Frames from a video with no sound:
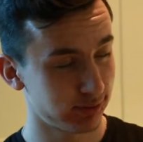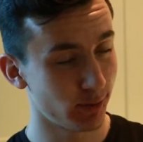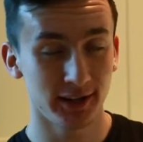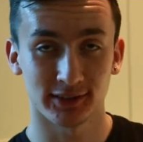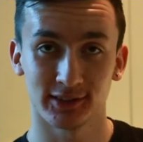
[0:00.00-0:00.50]

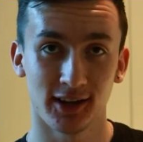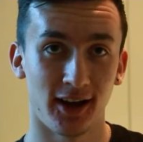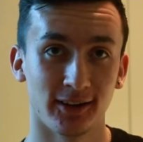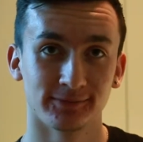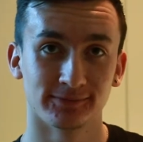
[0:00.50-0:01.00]
Where to
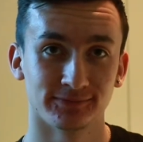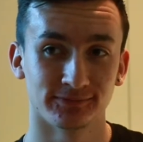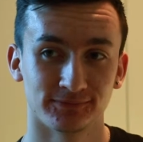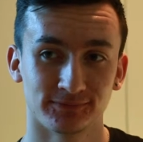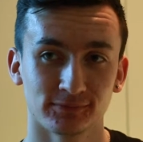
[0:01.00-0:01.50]
start?
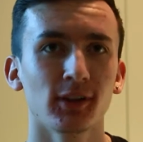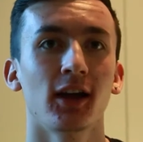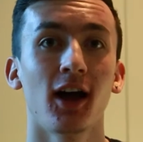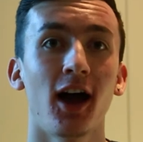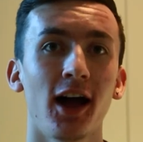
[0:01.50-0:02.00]

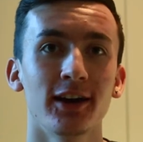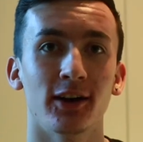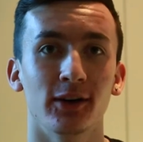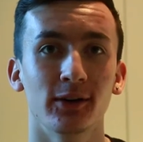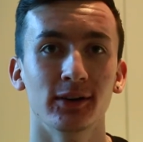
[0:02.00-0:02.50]
I
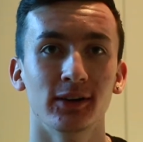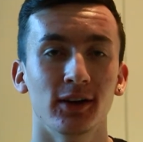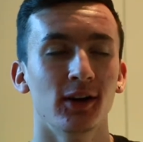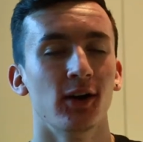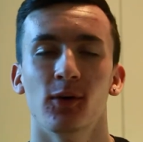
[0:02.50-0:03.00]
know
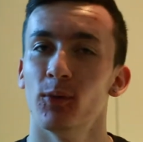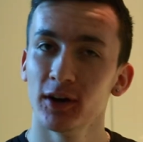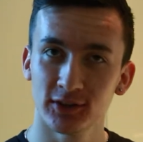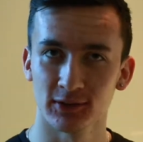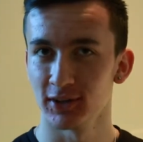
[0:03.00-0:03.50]

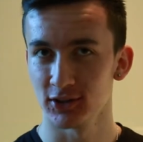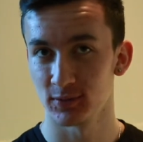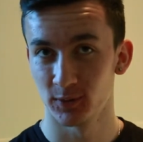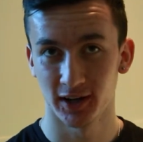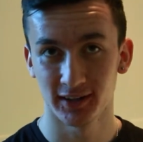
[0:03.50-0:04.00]
one
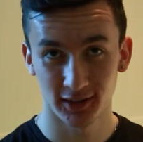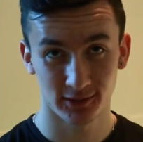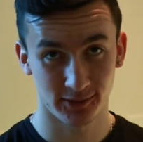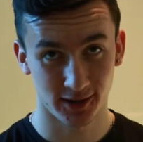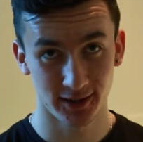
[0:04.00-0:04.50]
convention we
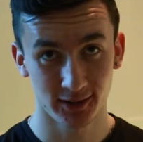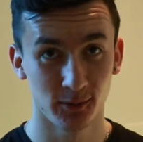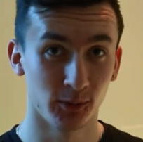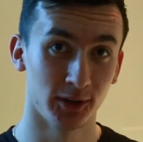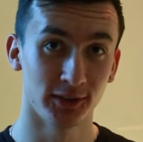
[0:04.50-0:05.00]
identified
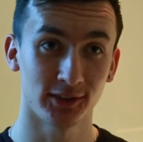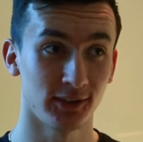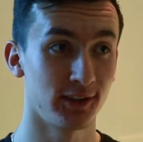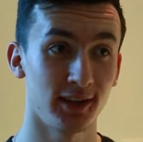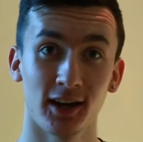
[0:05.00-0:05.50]
was
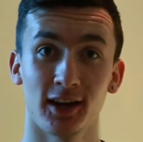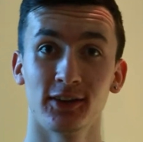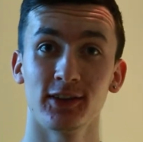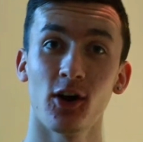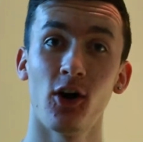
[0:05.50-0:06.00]
the
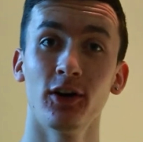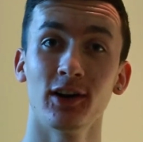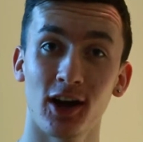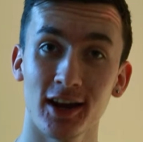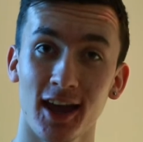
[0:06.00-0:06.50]

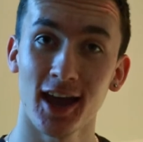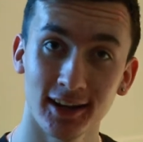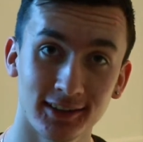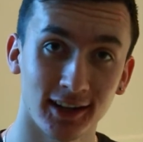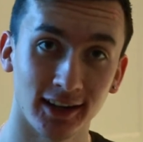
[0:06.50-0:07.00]
online
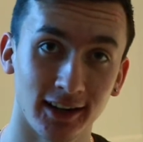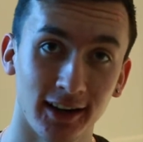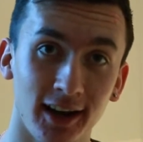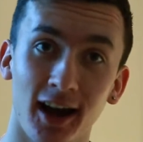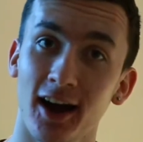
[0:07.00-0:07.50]
editing,
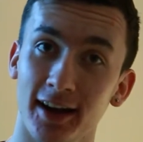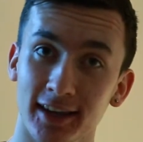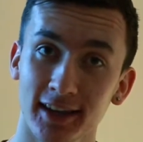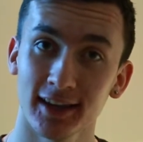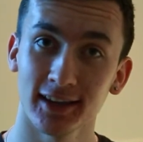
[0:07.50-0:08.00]

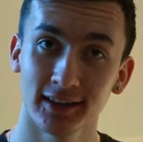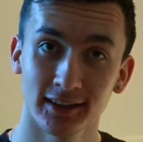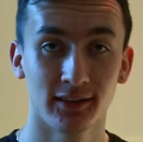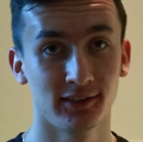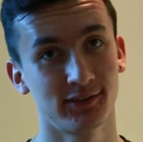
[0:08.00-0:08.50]
i.e.
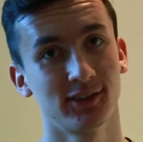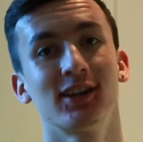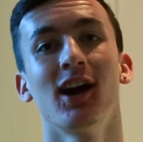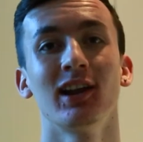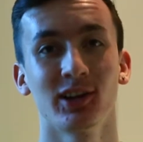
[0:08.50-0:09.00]
the
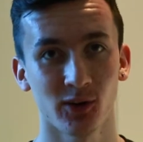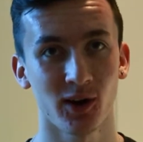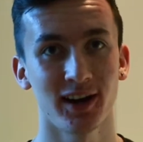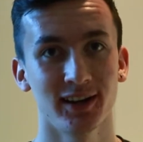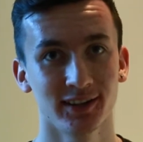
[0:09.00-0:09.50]
color
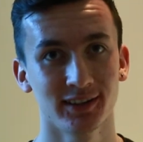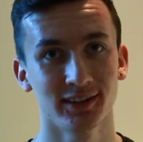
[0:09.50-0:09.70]
grade.